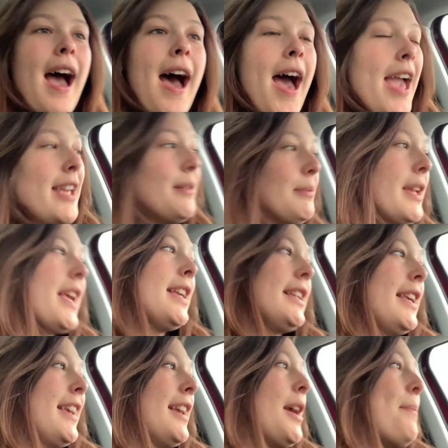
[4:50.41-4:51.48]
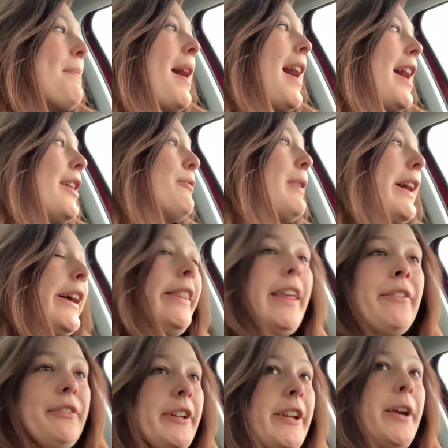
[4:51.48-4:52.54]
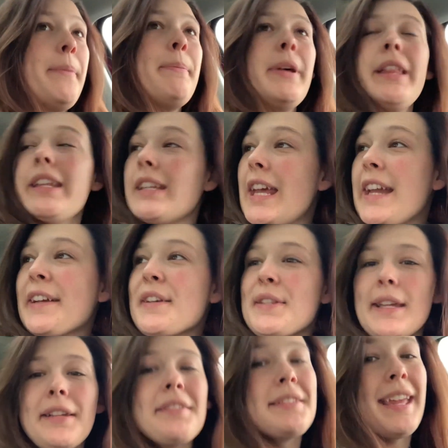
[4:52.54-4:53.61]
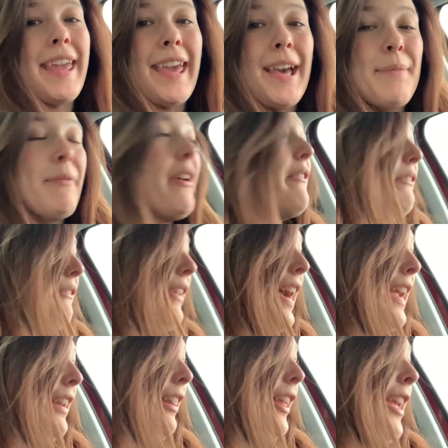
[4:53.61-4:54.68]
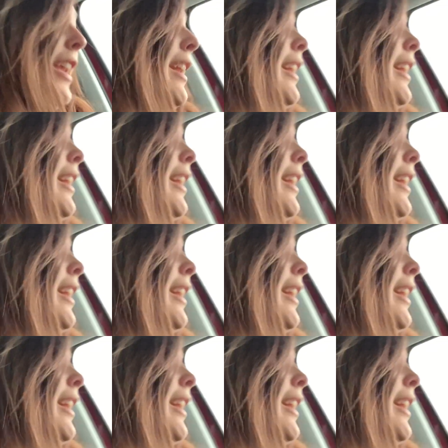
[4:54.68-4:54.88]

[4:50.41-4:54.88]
I am taking my wildlife rehabilitators exam, finally.